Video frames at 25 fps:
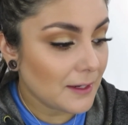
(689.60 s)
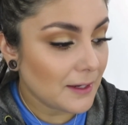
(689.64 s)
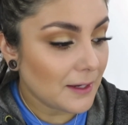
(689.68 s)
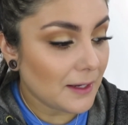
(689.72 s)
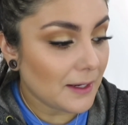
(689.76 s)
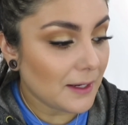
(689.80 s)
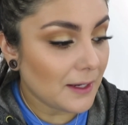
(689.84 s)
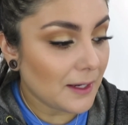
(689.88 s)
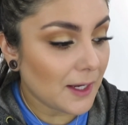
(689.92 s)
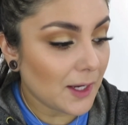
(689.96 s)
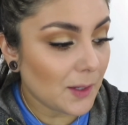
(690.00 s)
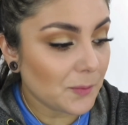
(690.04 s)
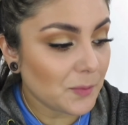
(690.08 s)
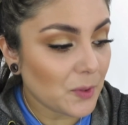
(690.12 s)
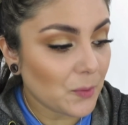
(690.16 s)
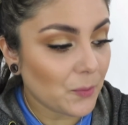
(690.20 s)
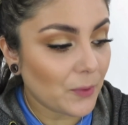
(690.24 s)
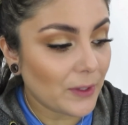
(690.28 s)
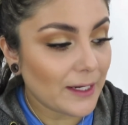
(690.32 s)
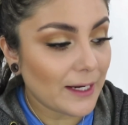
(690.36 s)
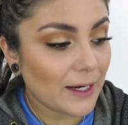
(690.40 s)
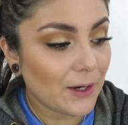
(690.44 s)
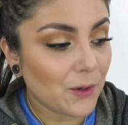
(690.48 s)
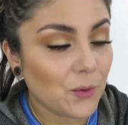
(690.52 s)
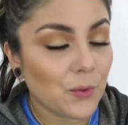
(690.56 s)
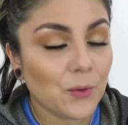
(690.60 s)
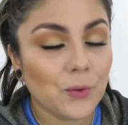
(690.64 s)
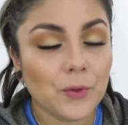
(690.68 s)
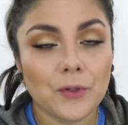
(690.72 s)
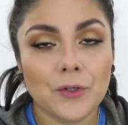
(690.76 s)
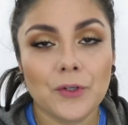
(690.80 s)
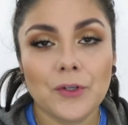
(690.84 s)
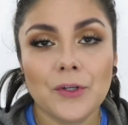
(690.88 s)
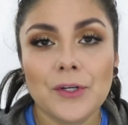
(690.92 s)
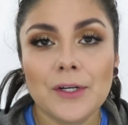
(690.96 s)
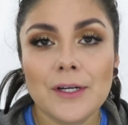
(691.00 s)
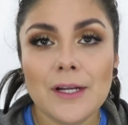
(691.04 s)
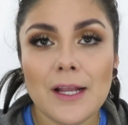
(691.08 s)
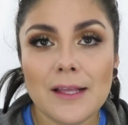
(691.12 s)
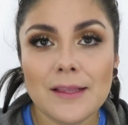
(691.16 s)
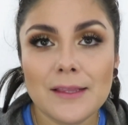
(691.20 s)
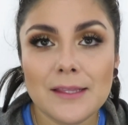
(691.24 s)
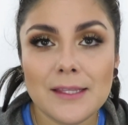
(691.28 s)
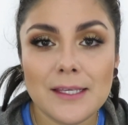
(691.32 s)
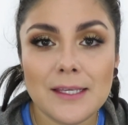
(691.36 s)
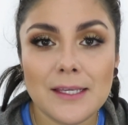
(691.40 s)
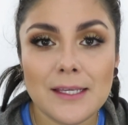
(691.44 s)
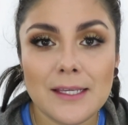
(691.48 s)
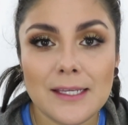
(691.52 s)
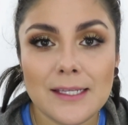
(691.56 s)
Um, when I ordered
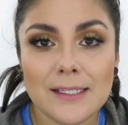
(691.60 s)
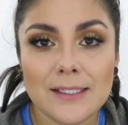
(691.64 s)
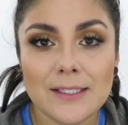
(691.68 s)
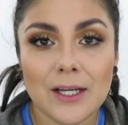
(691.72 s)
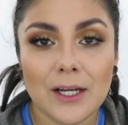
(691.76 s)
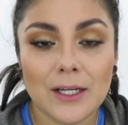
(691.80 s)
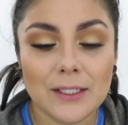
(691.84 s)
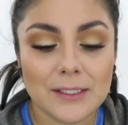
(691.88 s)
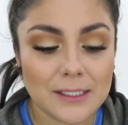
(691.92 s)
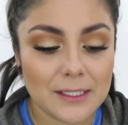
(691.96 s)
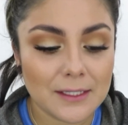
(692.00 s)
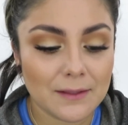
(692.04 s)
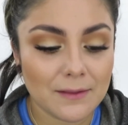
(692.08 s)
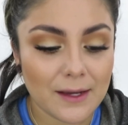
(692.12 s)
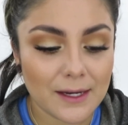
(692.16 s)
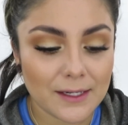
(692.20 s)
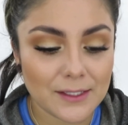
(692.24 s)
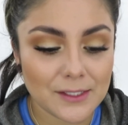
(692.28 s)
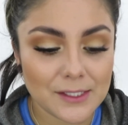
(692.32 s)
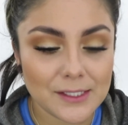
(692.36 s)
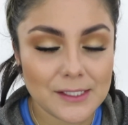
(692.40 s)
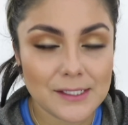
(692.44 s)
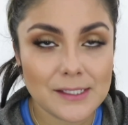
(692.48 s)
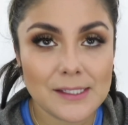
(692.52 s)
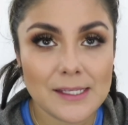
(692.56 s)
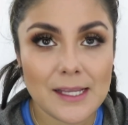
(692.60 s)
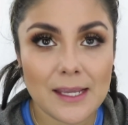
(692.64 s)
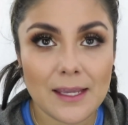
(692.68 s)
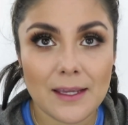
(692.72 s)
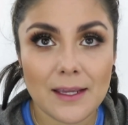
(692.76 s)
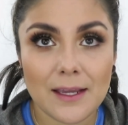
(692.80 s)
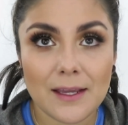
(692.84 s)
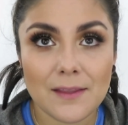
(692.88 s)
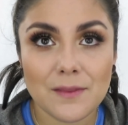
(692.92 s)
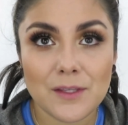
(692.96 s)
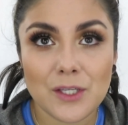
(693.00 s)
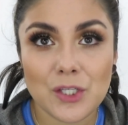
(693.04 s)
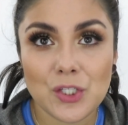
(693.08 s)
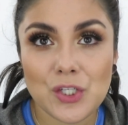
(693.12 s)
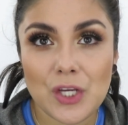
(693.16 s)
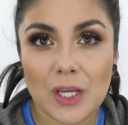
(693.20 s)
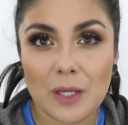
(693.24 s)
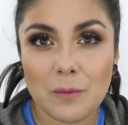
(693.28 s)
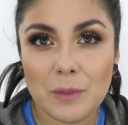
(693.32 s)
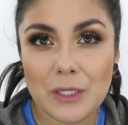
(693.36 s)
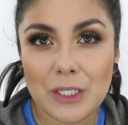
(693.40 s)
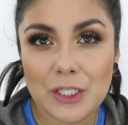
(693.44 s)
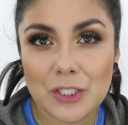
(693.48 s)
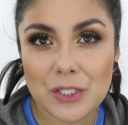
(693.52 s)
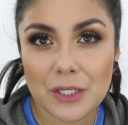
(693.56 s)
the Tati lashes and the
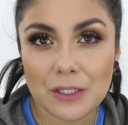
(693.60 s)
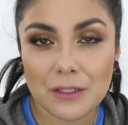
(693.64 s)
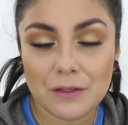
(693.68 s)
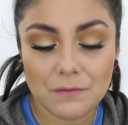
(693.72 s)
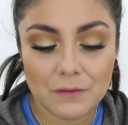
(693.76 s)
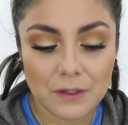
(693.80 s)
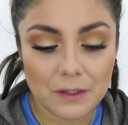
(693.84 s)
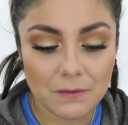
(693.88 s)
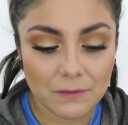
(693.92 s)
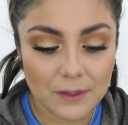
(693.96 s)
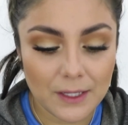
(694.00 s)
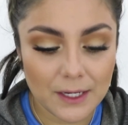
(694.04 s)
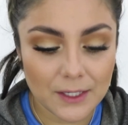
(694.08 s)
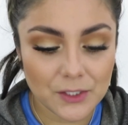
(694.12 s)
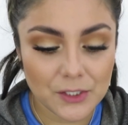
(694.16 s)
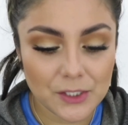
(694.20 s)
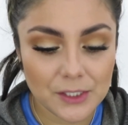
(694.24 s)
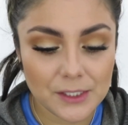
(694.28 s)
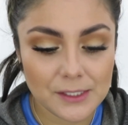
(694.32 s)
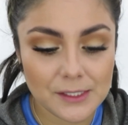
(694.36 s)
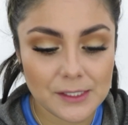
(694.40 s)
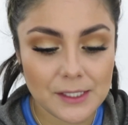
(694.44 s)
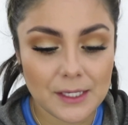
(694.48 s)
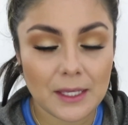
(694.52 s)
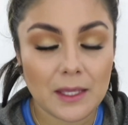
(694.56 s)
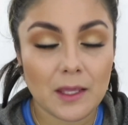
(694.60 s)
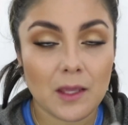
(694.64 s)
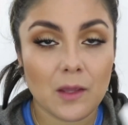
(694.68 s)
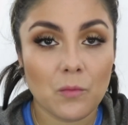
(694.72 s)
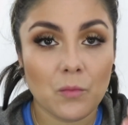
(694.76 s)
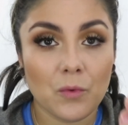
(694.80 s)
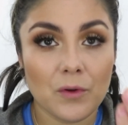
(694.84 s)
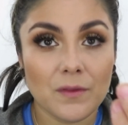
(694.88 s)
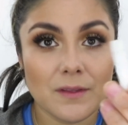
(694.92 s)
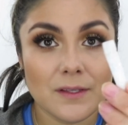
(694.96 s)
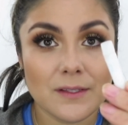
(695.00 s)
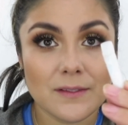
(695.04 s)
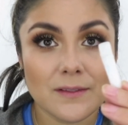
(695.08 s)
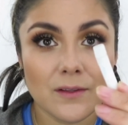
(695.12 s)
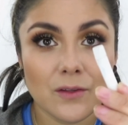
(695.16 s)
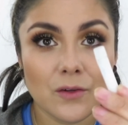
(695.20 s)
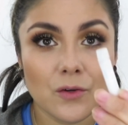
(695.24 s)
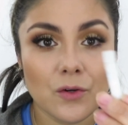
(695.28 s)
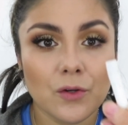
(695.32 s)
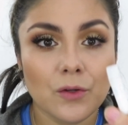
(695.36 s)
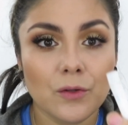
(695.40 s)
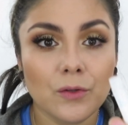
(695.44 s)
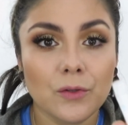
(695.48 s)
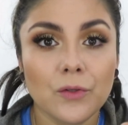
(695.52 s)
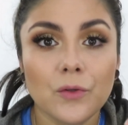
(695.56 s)
Jamie Genevieve lashes that came with this
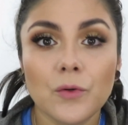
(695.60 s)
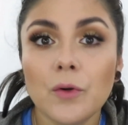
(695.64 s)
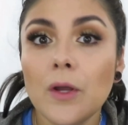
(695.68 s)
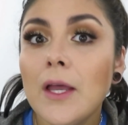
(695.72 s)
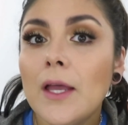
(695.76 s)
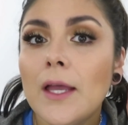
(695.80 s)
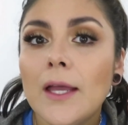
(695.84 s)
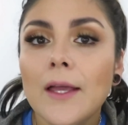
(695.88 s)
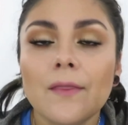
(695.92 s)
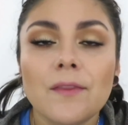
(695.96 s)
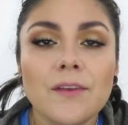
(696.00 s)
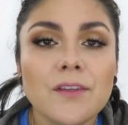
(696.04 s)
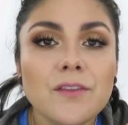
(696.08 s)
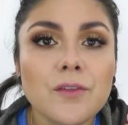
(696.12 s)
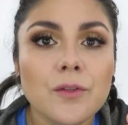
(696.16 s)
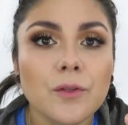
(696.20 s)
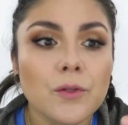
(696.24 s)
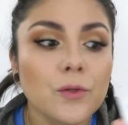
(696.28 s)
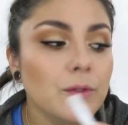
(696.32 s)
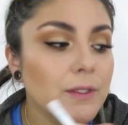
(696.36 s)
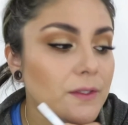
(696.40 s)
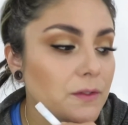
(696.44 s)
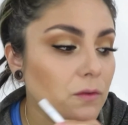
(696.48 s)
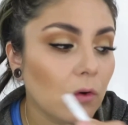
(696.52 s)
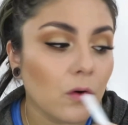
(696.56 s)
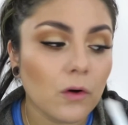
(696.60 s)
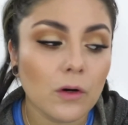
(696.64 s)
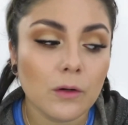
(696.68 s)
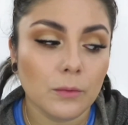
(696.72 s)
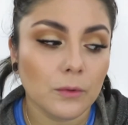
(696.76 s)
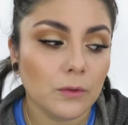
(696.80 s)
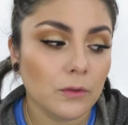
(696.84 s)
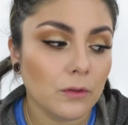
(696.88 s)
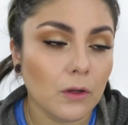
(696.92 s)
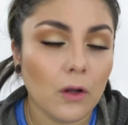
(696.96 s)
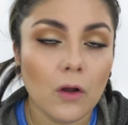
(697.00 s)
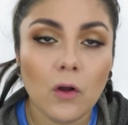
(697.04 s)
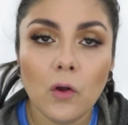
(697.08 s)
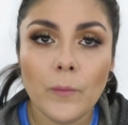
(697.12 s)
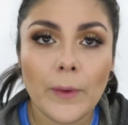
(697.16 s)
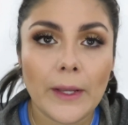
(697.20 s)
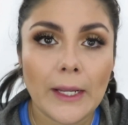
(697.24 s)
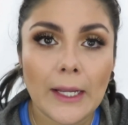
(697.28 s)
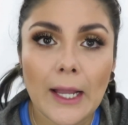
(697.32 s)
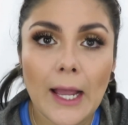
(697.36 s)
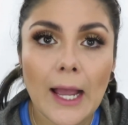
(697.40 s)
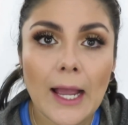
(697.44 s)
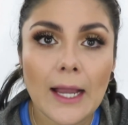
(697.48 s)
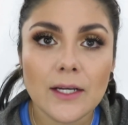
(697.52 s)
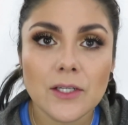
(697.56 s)
little glue, this glue is horrible. Oh
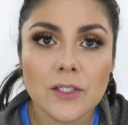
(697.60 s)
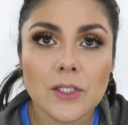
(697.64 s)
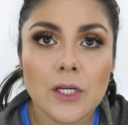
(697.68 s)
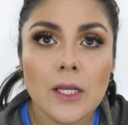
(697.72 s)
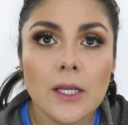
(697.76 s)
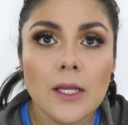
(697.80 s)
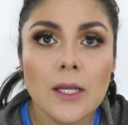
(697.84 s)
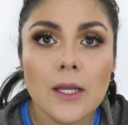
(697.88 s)
my gosh.